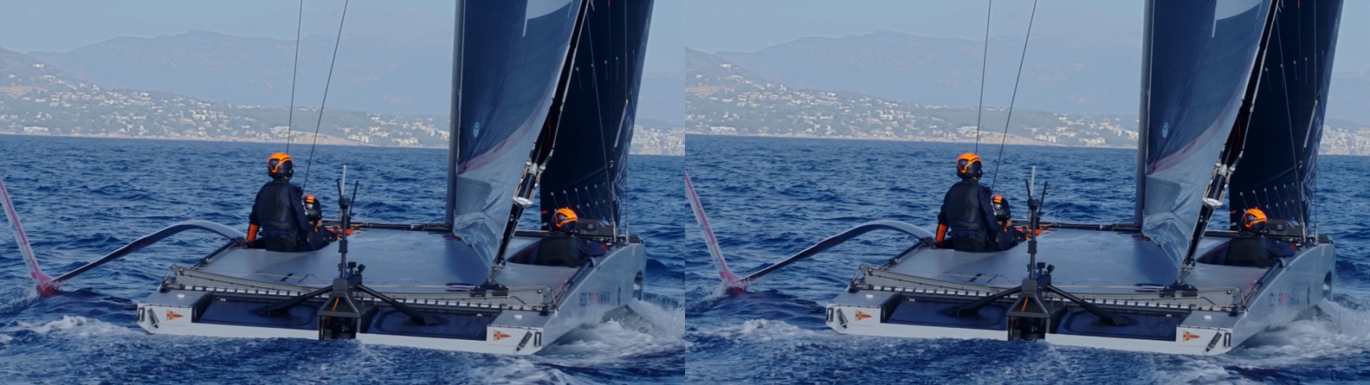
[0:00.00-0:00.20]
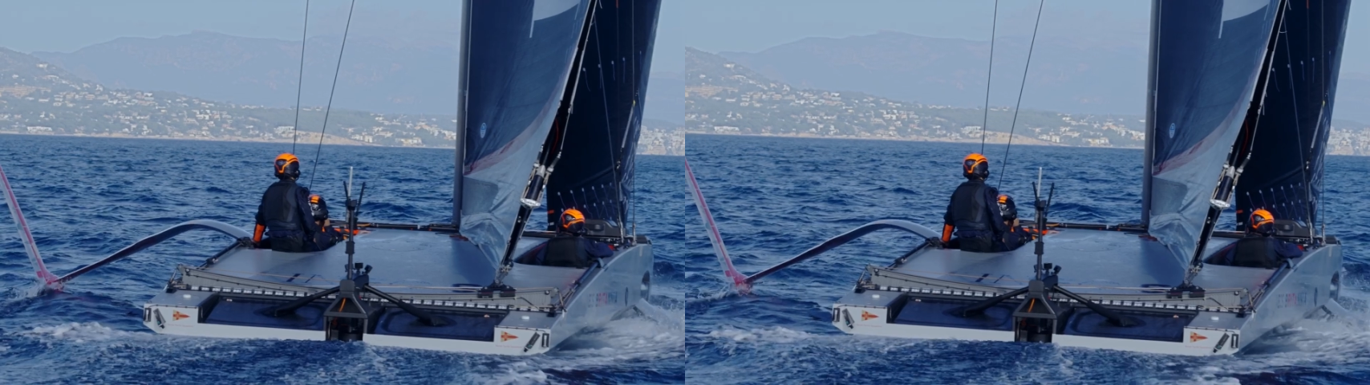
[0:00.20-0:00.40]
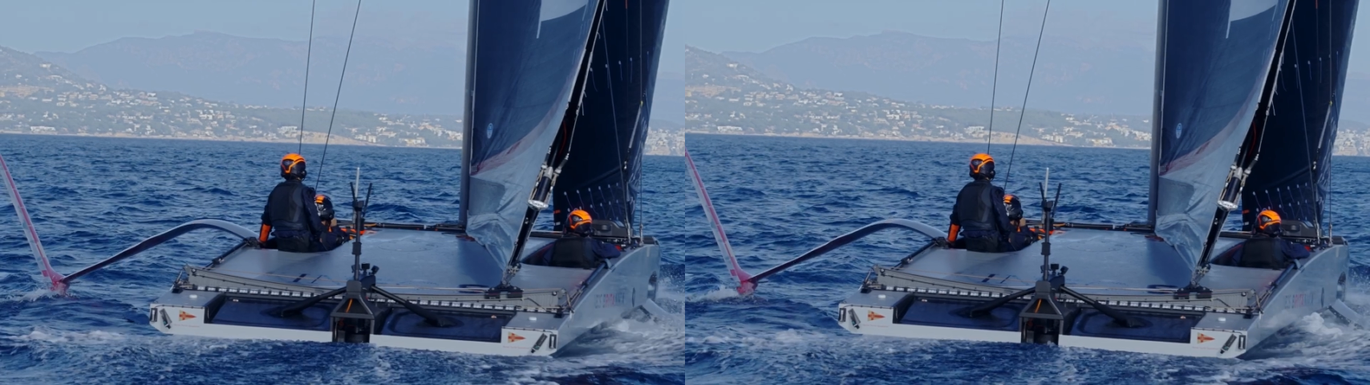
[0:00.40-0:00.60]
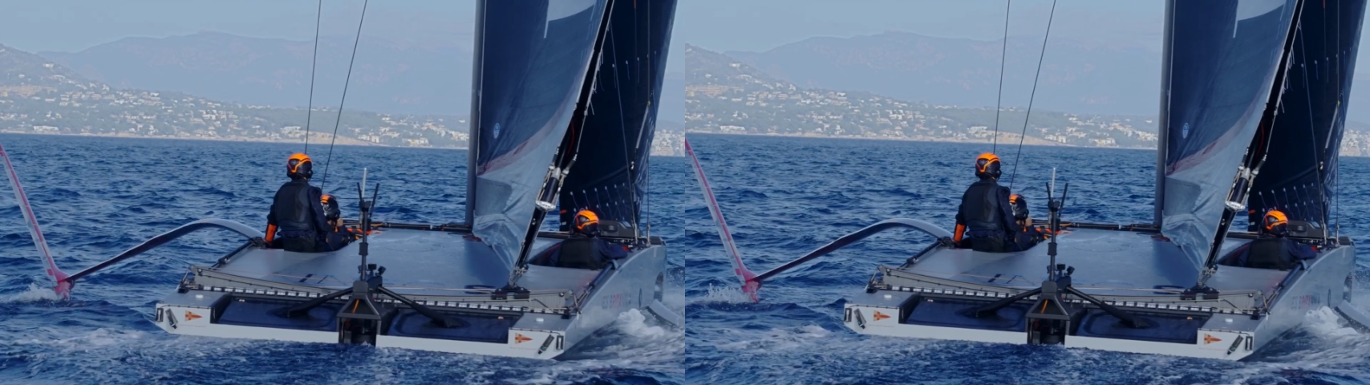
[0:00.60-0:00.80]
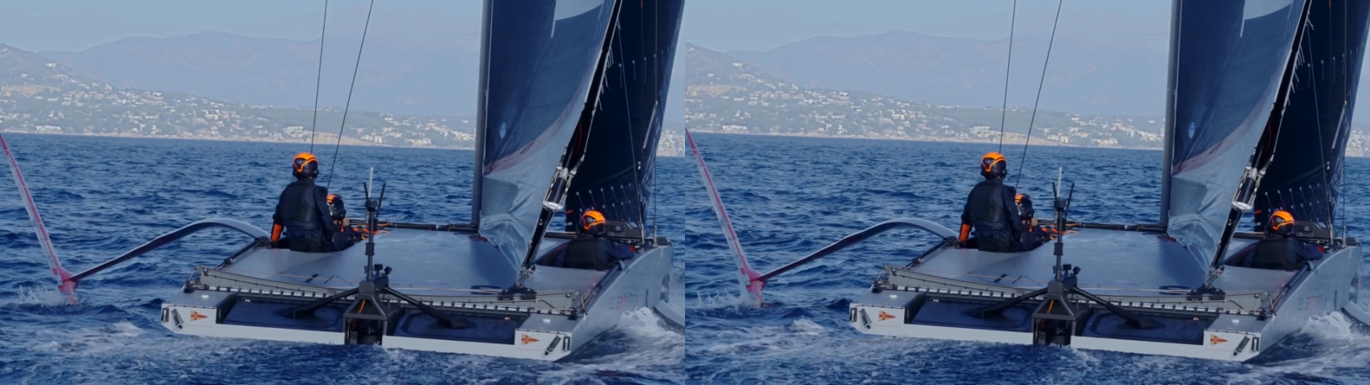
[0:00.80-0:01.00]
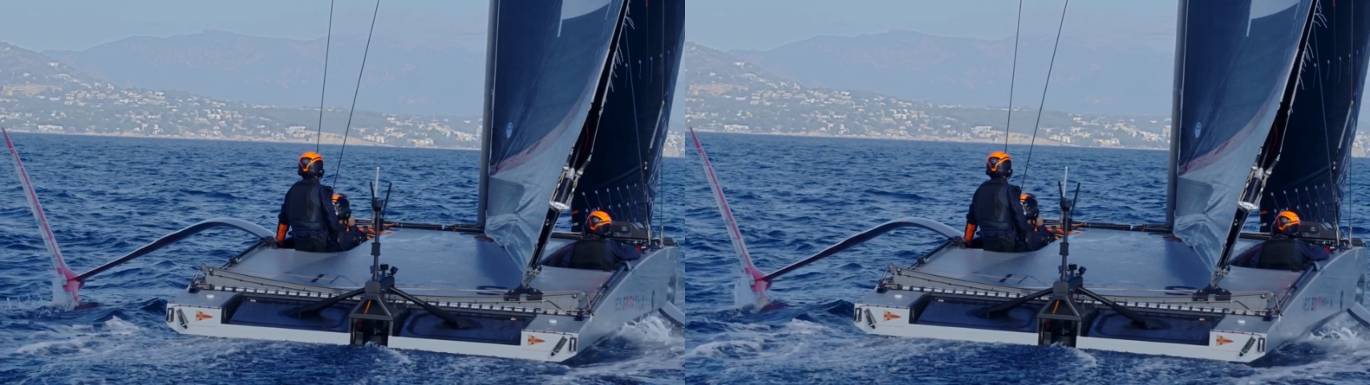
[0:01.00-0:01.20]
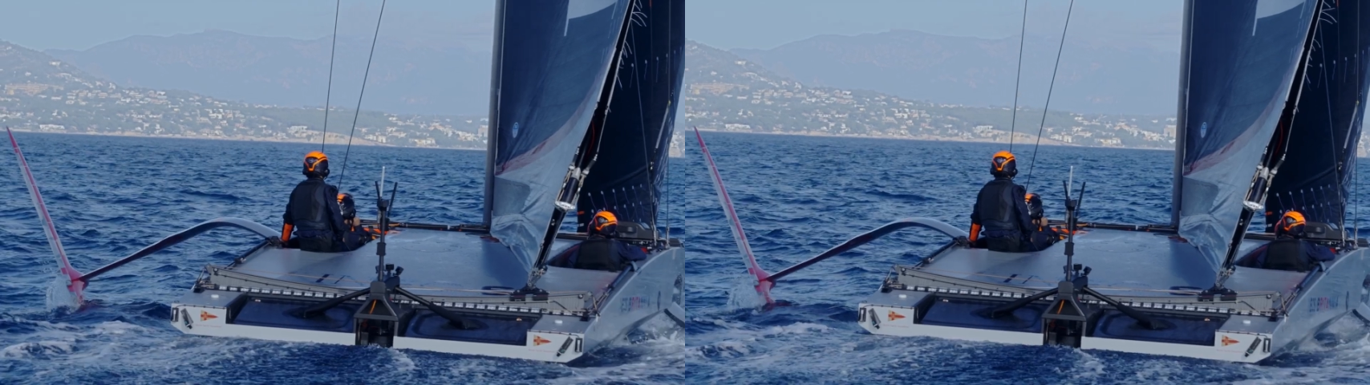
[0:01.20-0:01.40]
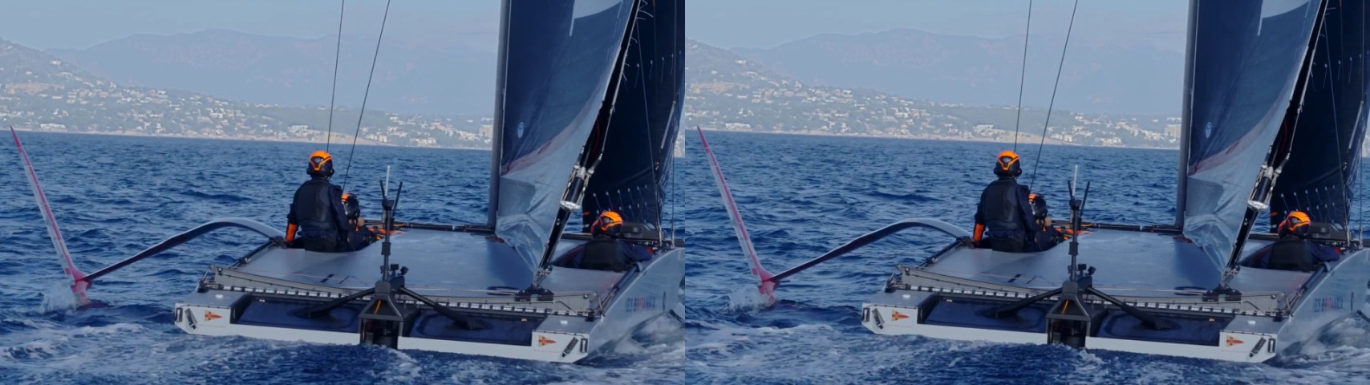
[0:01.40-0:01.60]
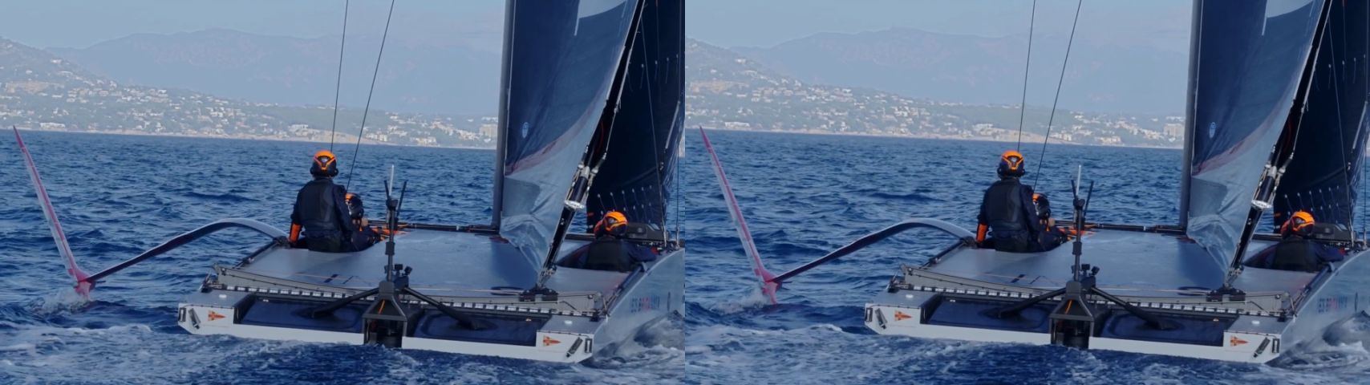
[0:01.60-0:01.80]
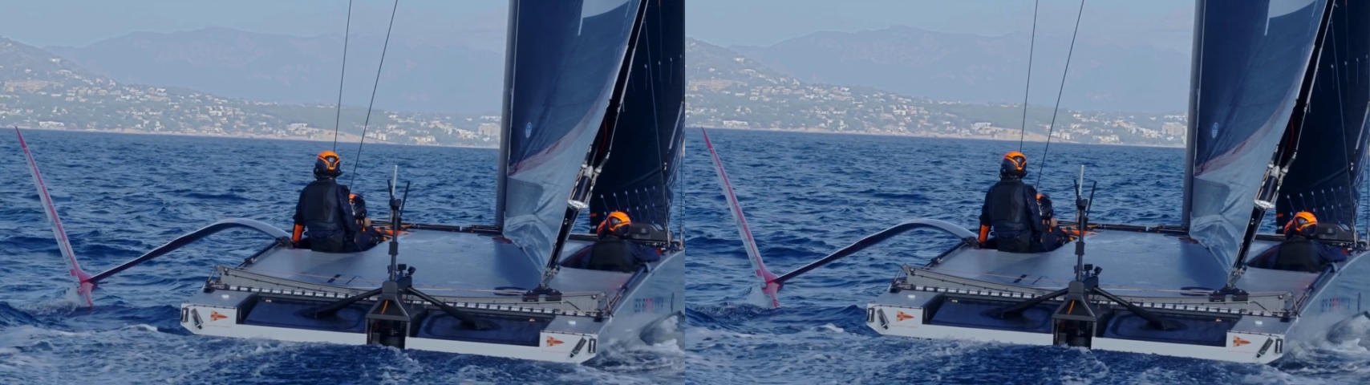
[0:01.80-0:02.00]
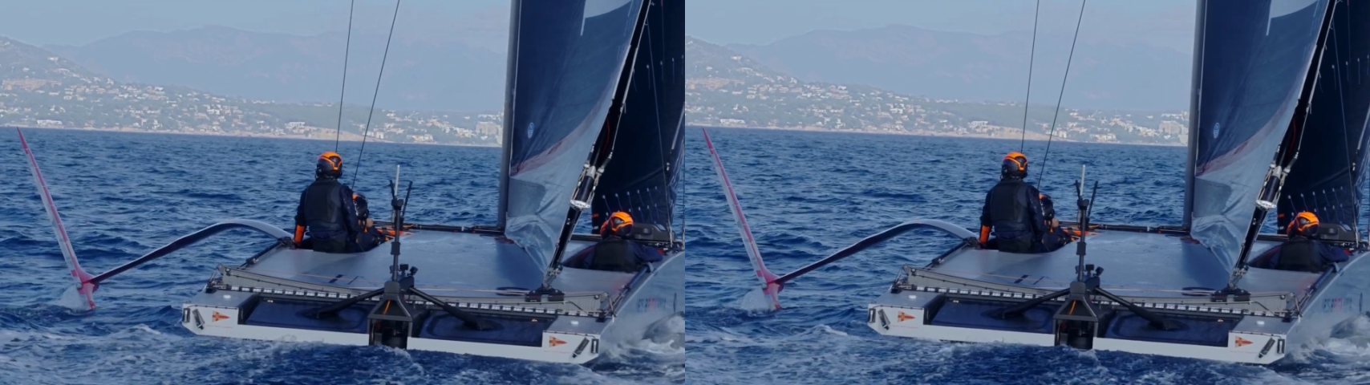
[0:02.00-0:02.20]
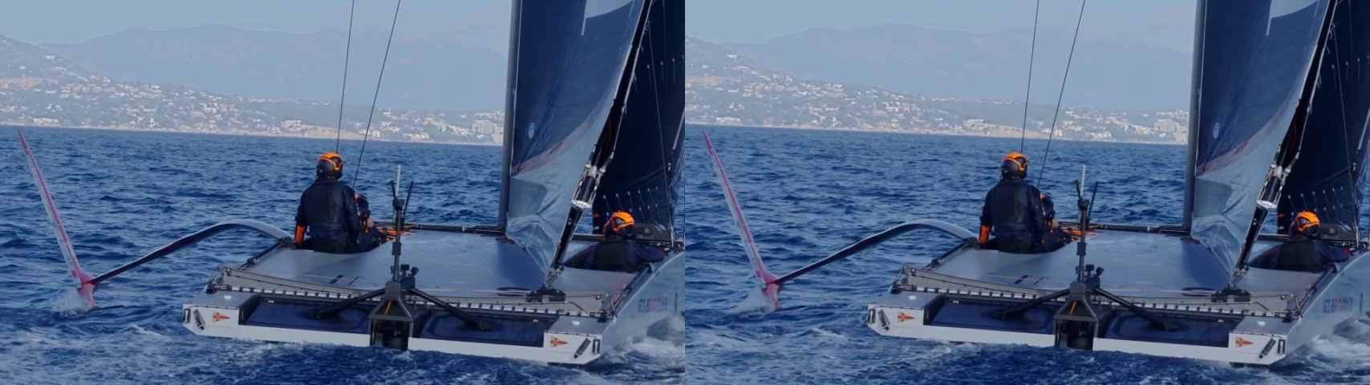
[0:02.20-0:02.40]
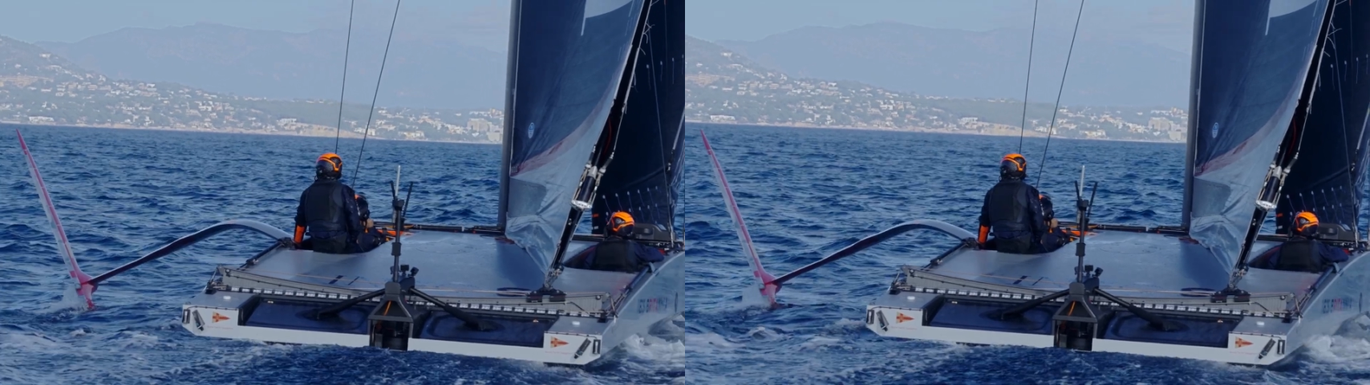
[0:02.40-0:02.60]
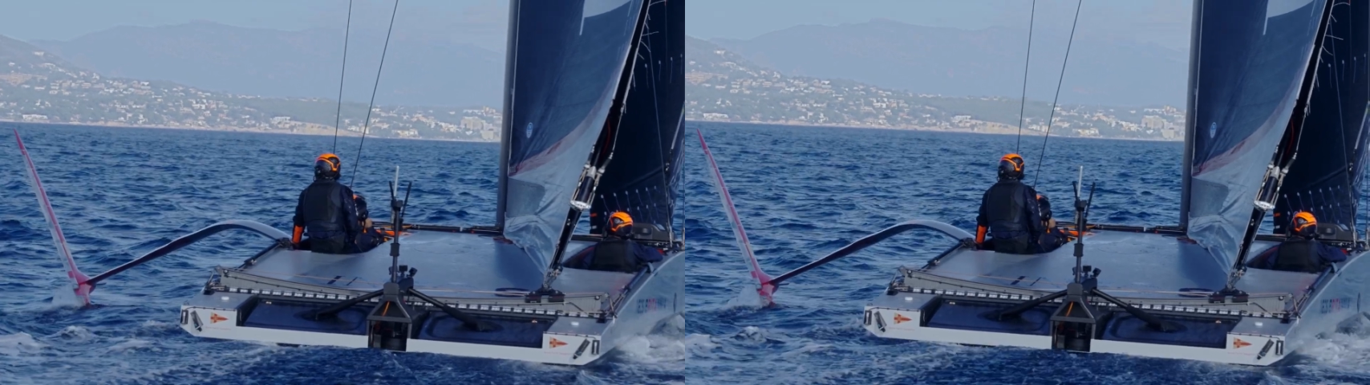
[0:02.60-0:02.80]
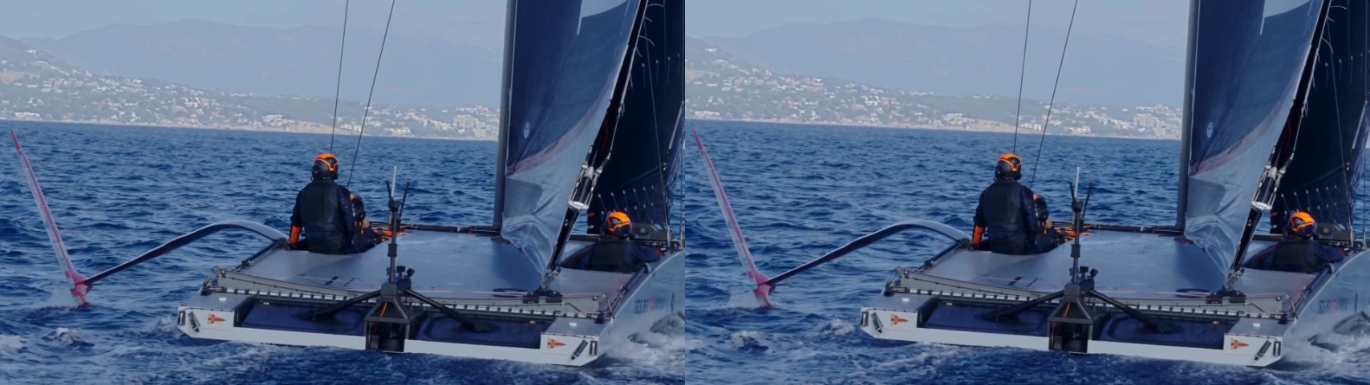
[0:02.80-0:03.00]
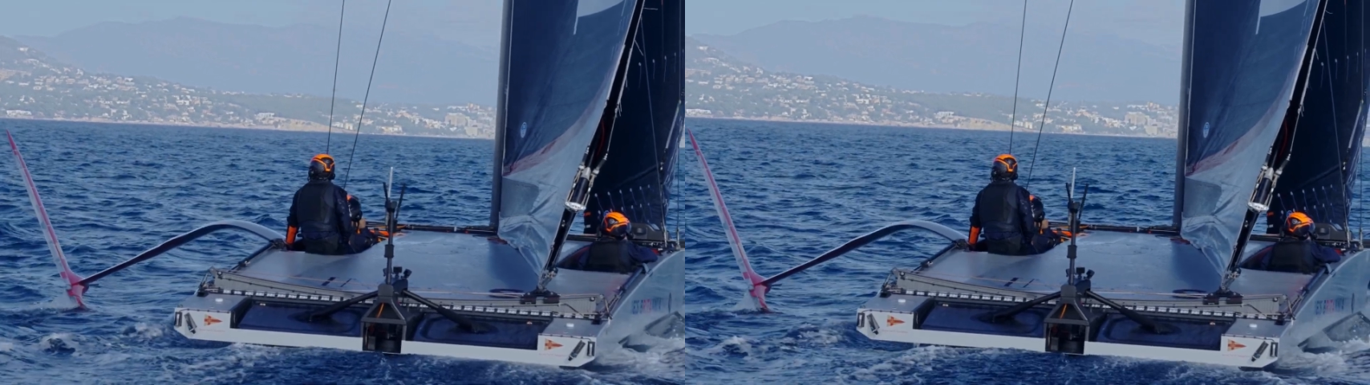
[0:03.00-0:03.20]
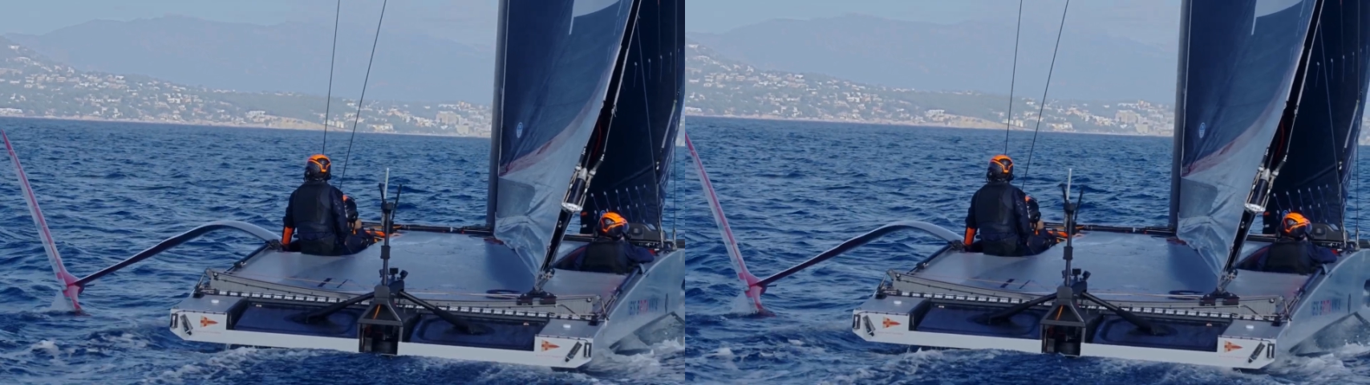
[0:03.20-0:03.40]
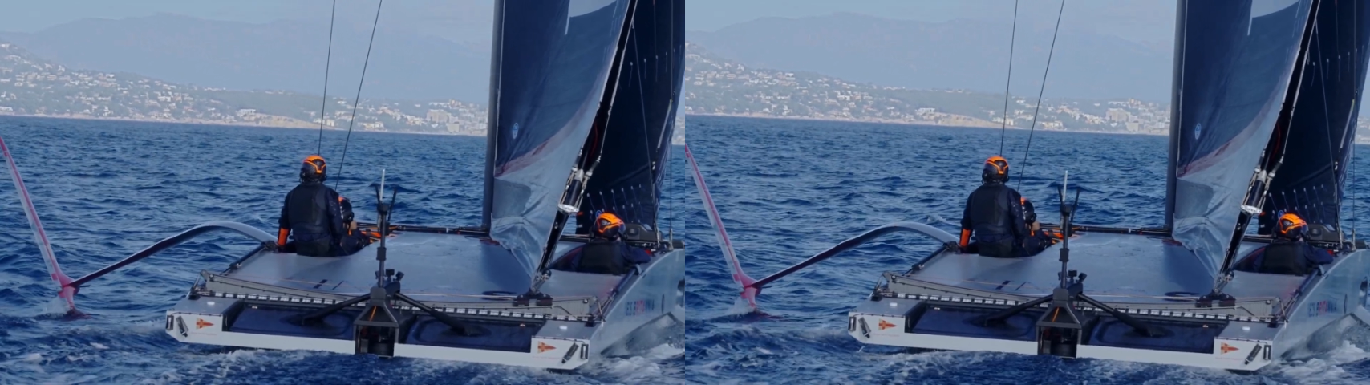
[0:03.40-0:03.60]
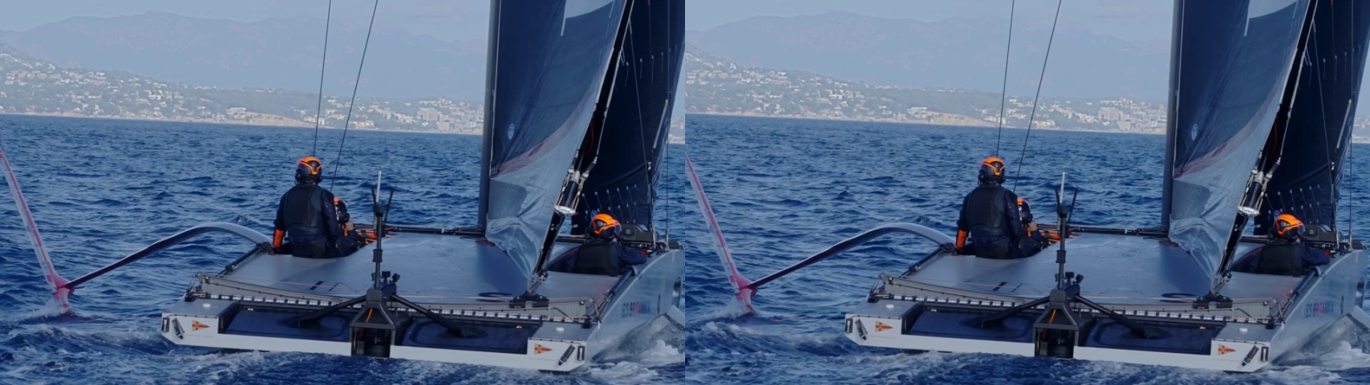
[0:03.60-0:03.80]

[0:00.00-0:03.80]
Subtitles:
No face is visible, so there are no lips to read.